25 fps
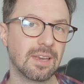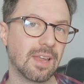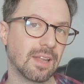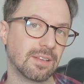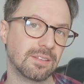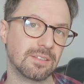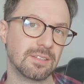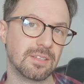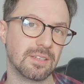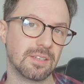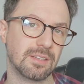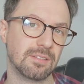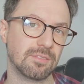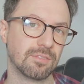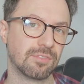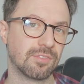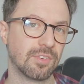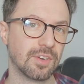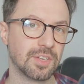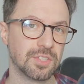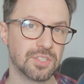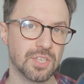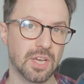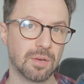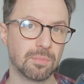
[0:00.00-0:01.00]
London,
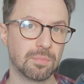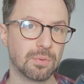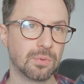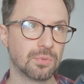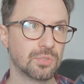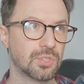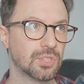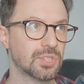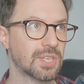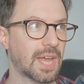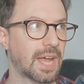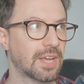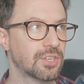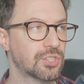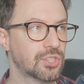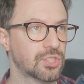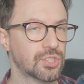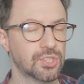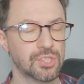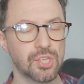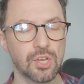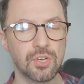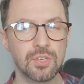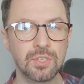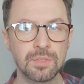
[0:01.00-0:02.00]
for example, just has
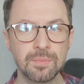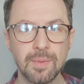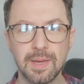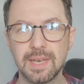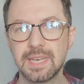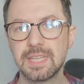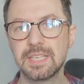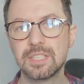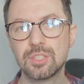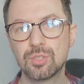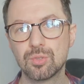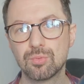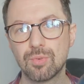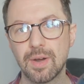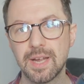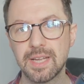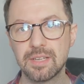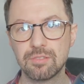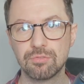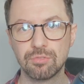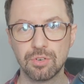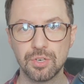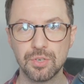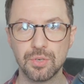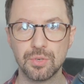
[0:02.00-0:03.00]
so many
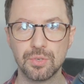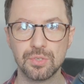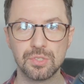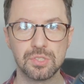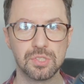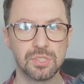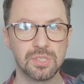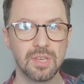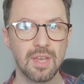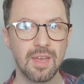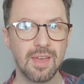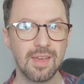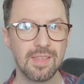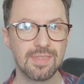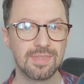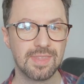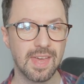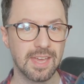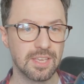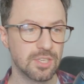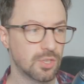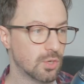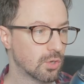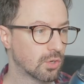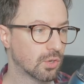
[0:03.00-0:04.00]
great routes
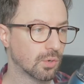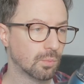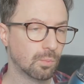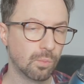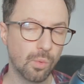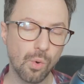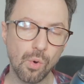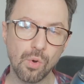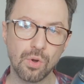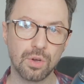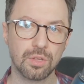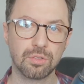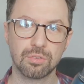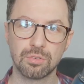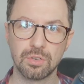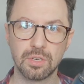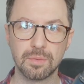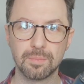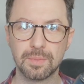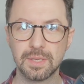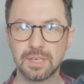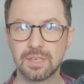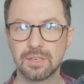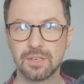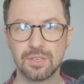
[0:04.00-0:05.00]
that you can walk through,
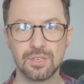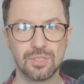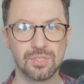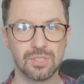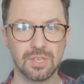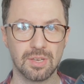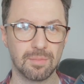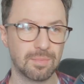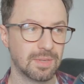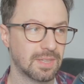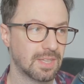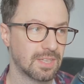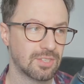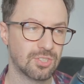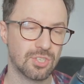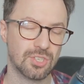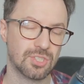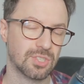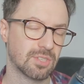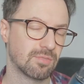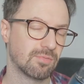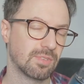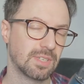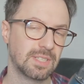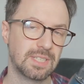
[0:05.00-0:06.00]
because, I mean, there's
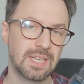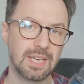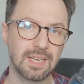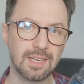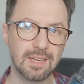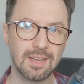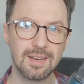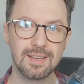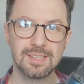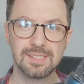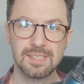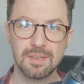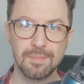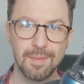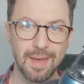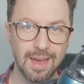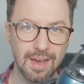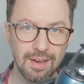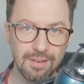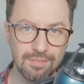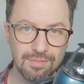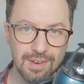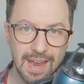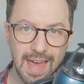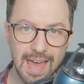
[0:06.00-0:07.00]
just a ridiculous
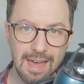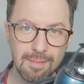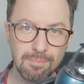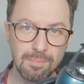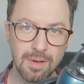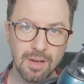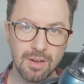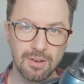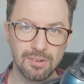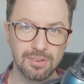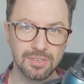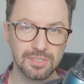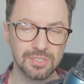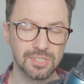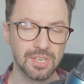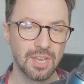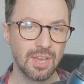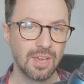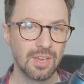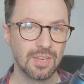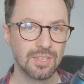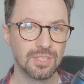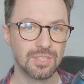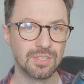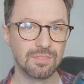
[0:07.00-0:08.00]
amount of landmarks.
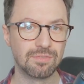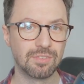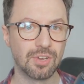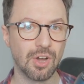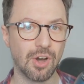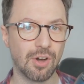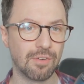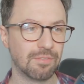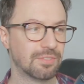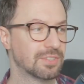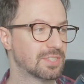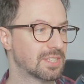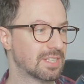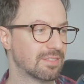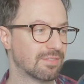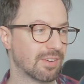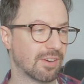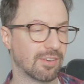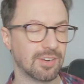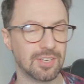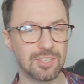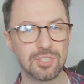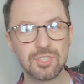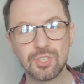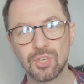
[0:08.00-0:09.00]
You've got obviously
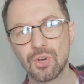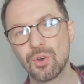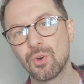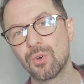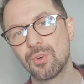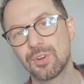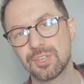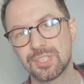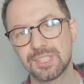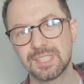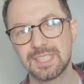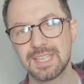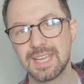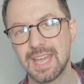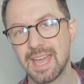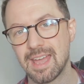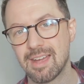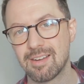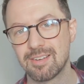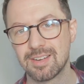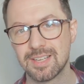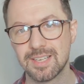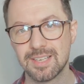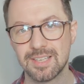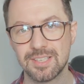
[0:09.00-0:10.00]
very touristy
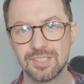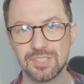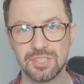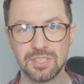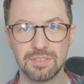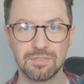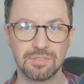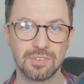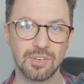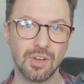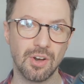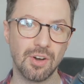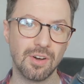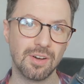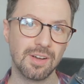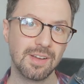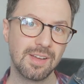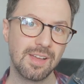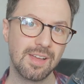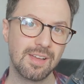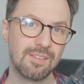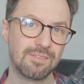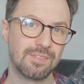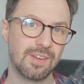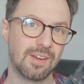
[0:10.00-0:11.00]
areas. You've got
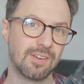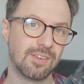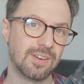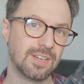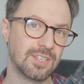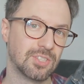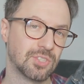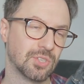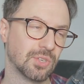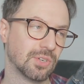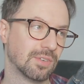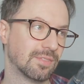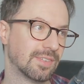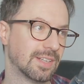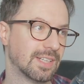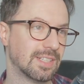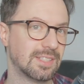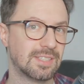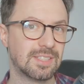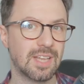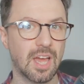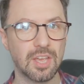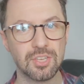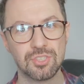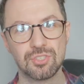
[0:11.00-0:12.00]
very sort of
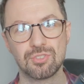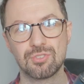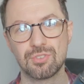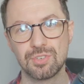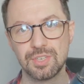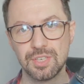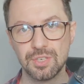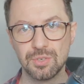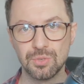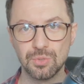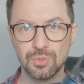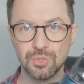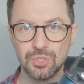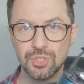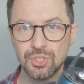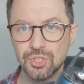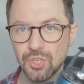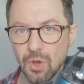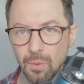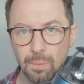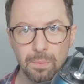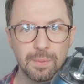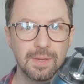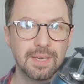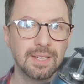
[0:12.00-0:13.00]
industrial
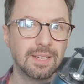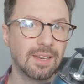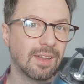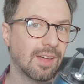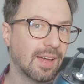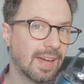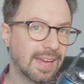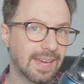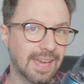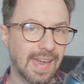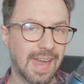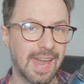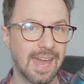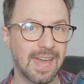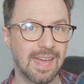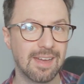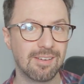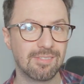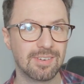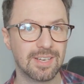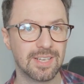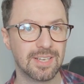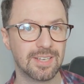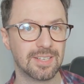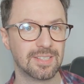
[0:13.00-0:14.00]
shopping-like
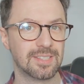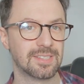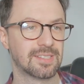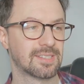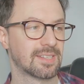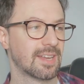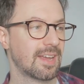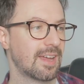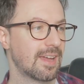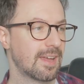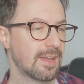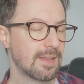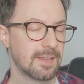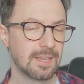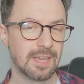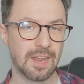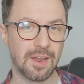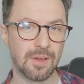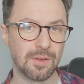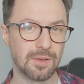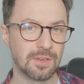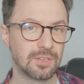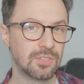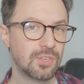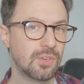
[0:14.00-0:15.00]
areas. You
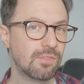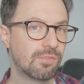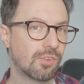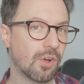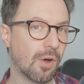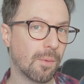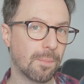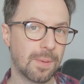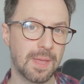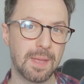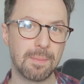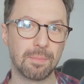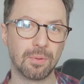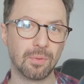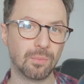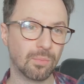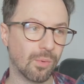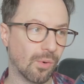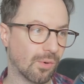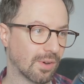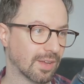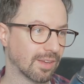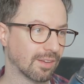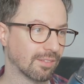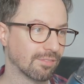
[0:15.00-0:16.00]
know, you've got people
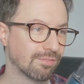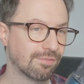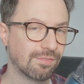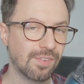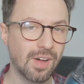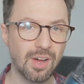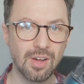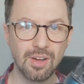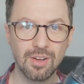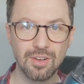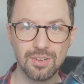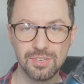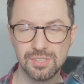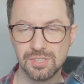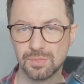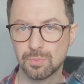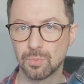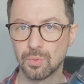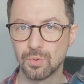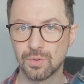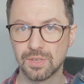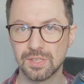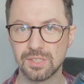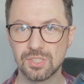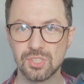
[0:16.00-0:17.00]
walking fast,
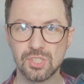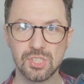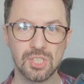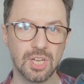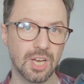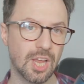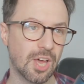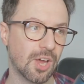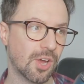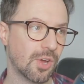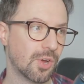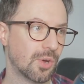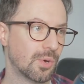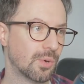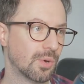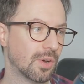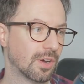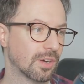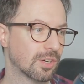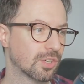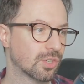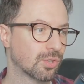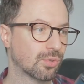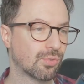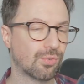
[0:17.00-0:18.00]
walking slow,
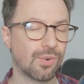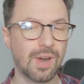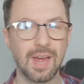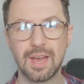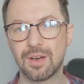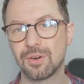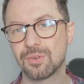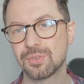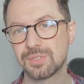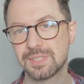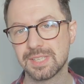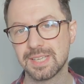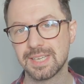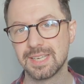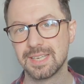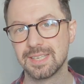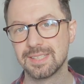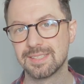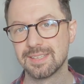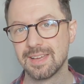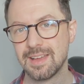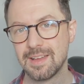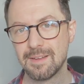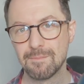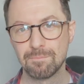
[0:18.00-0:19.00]

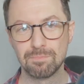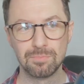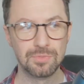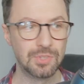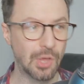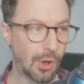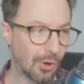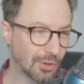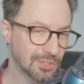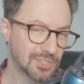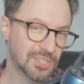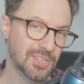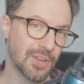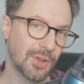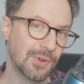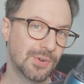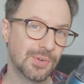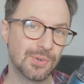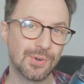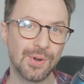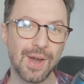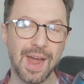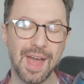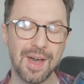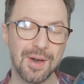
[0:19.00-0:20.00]
crowded, not so
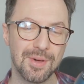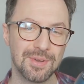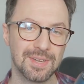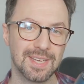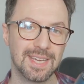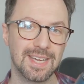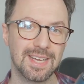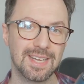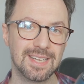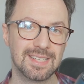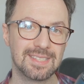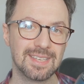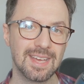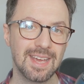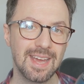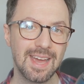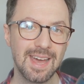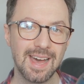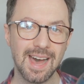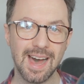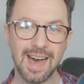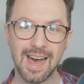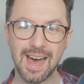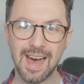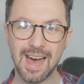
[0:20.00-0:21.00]
crowded.
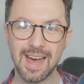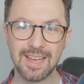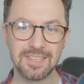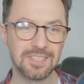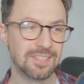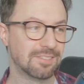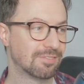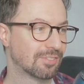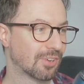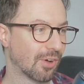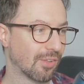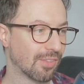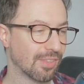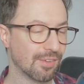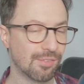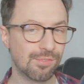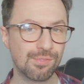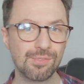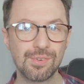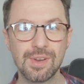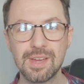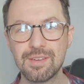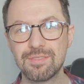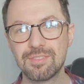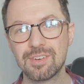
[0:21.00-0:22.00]
Uh, you've got the
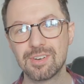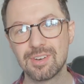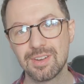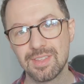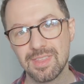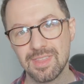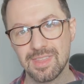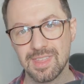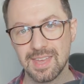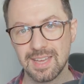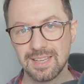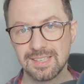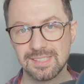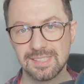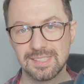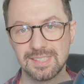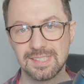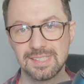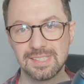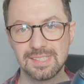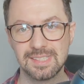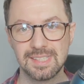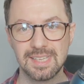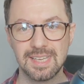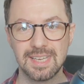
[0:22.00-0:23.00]
river and things
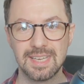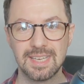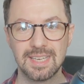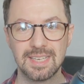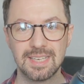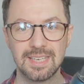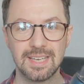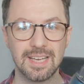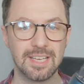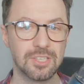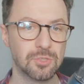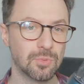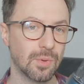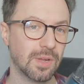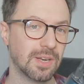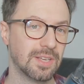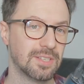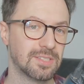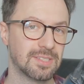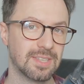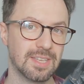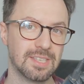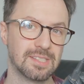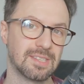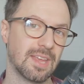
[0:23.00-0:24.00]
to see, as well
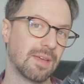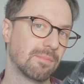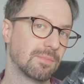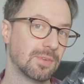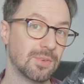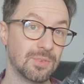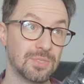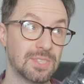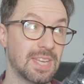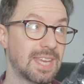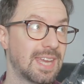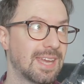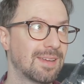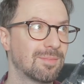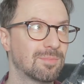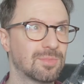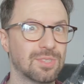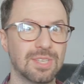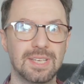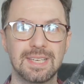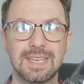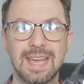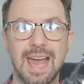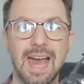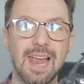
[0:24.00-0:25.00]
as there's like museums
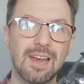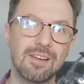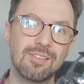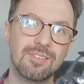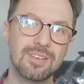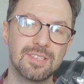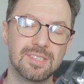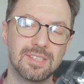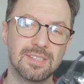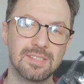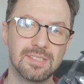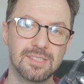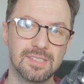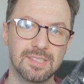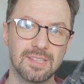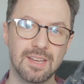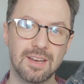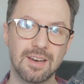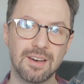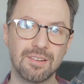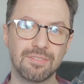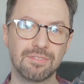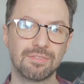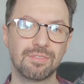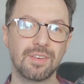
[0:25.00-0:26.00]
and galleries and
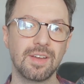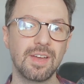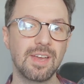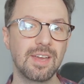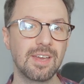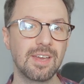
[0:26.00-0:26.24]
stuff.